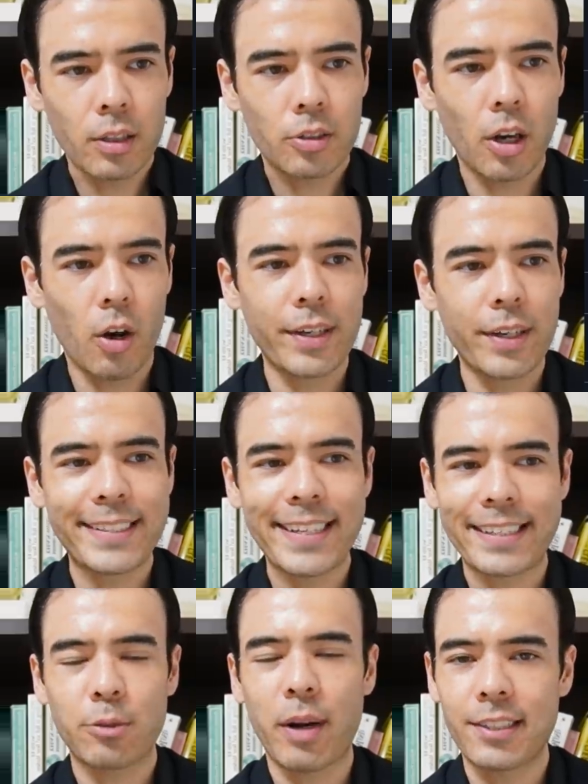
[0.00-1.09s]
So when
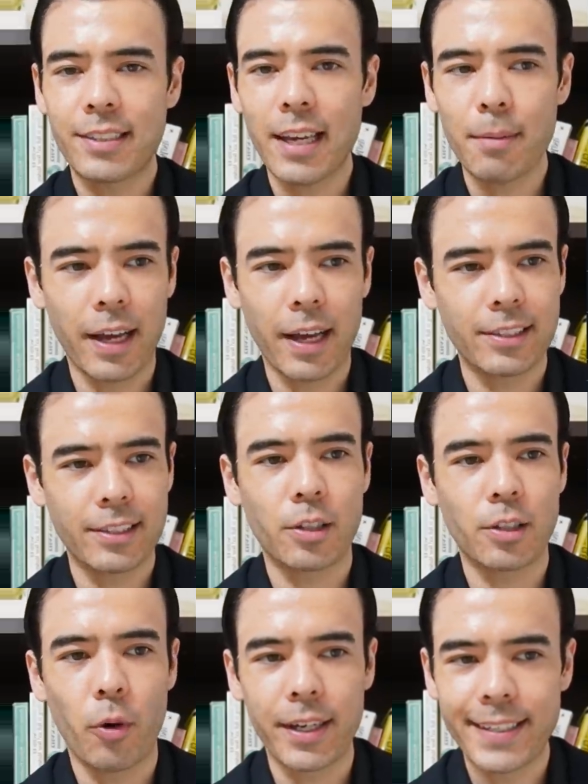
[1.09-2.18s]
DXY stabilizes
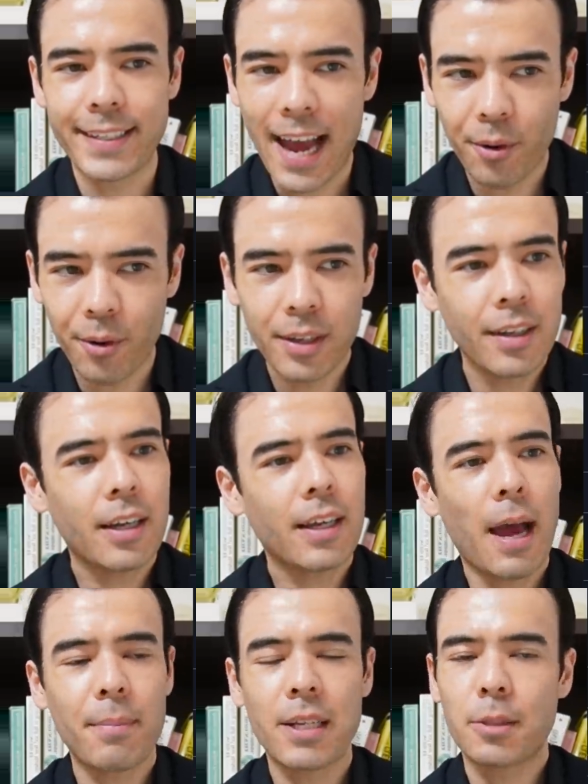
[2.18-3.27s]
going down,
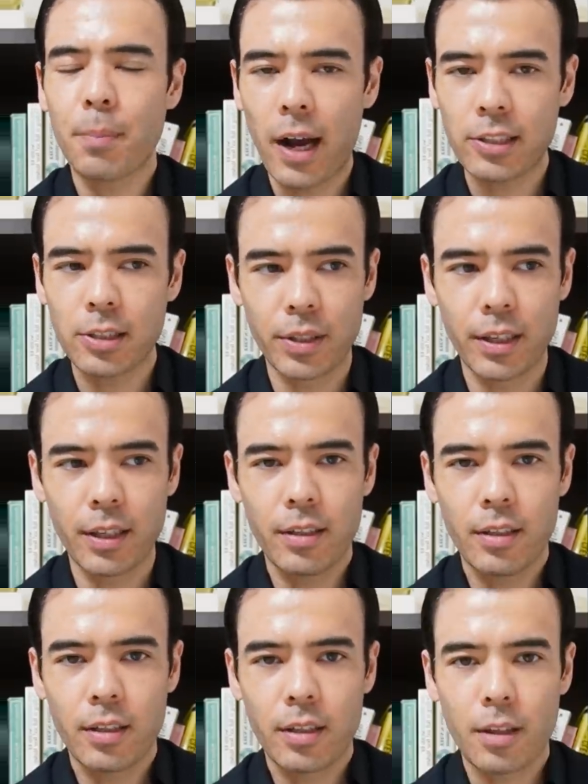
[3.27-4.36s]
that means possibly
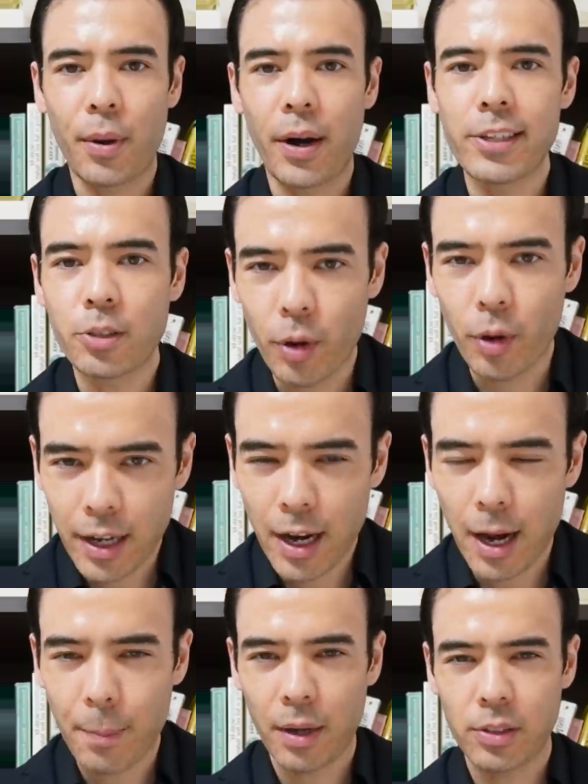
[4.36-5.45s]
the price going
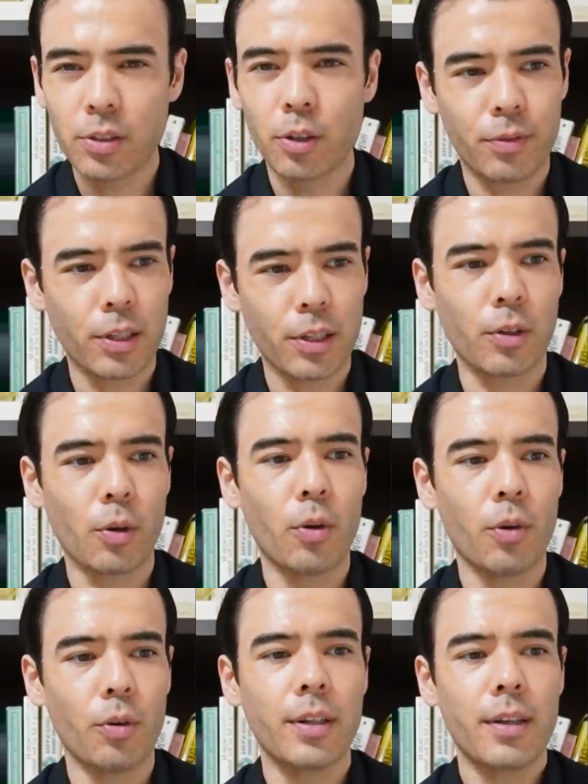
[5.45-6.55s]
up of silver and
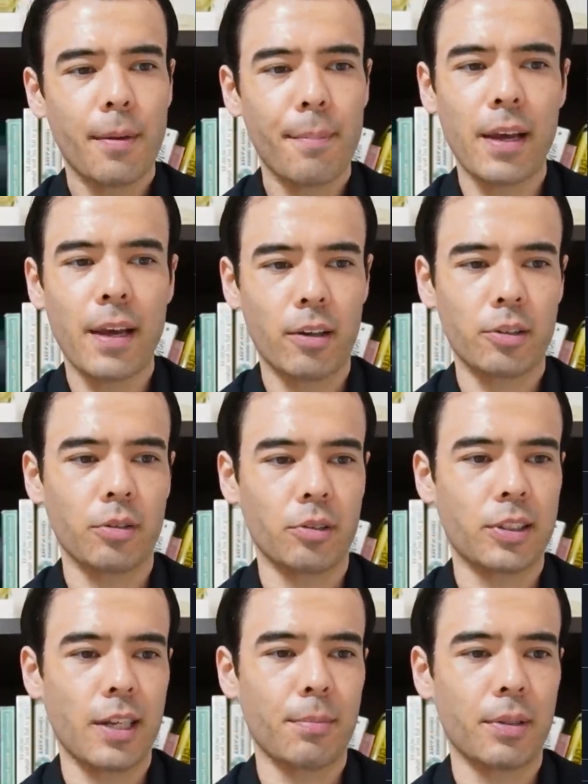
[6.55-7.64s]
gold may also
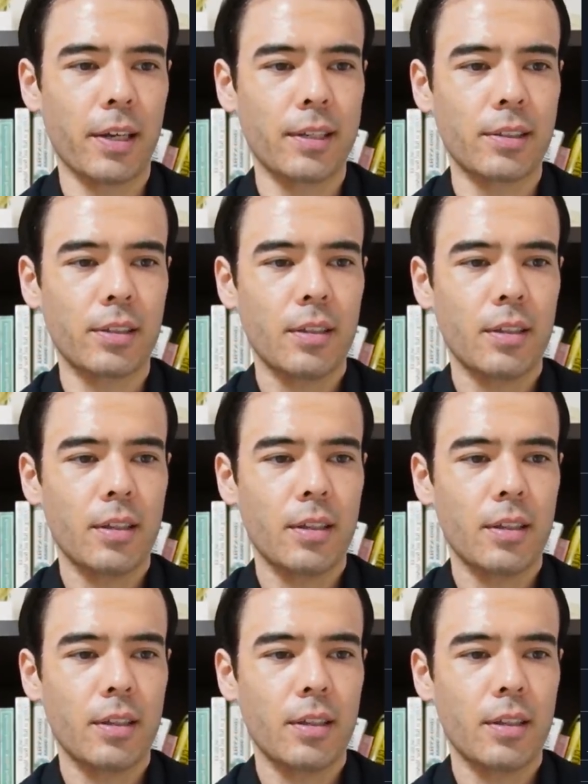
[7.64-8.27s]
stabilize.